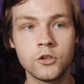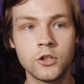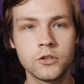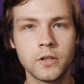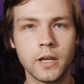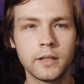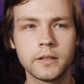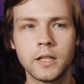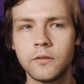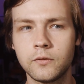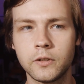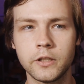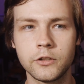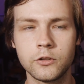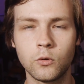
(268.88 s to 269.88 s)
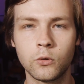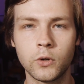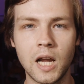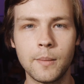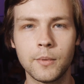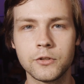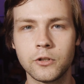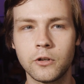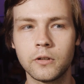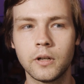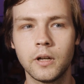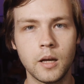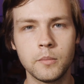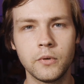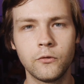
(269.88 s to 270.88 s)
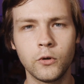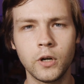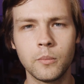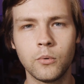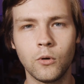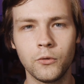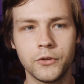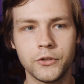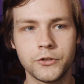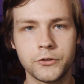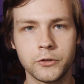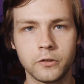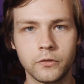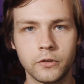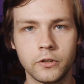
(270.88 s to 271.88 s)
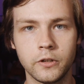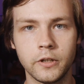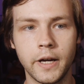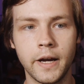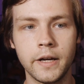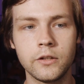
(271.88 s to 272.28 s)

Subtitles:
just like Netflix or Amazon. And before I bought this server, I